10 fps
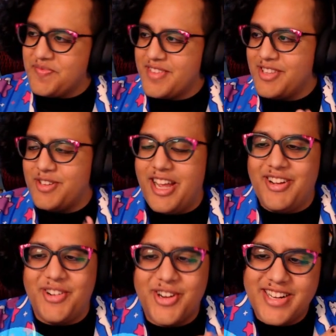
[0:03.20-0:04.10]
Look
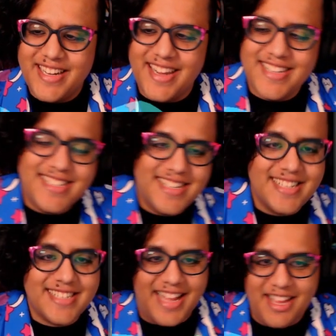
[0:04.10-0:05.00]
how organized she
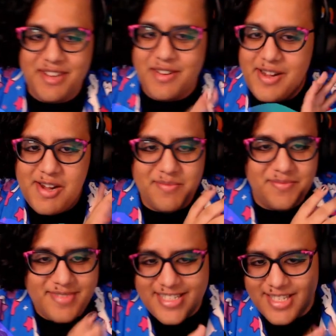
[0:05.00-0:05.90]
is.
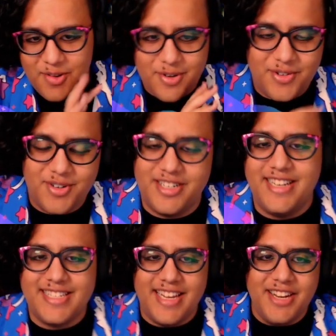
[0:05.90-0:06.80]
I'm somewhat
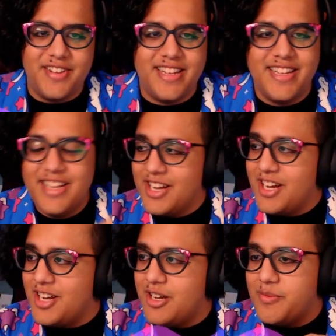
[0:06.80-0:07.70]
organized. Anyway,
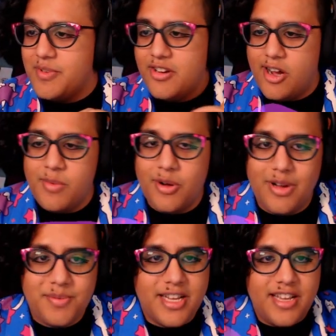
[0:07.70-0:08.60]
on my
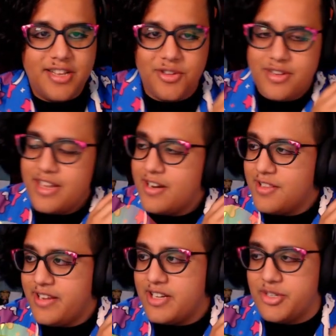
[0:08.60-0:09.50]
website, you can get a
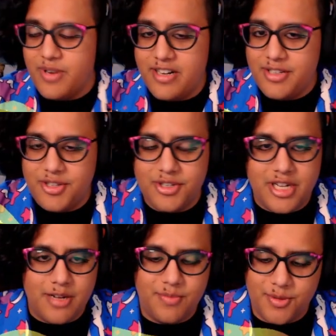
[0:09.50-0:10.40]
link directly to the
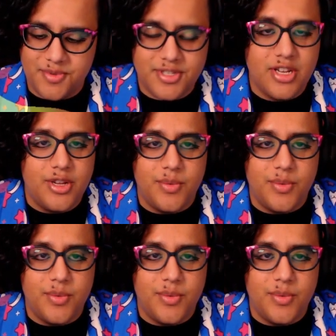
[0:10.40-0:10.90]
chat bubbles.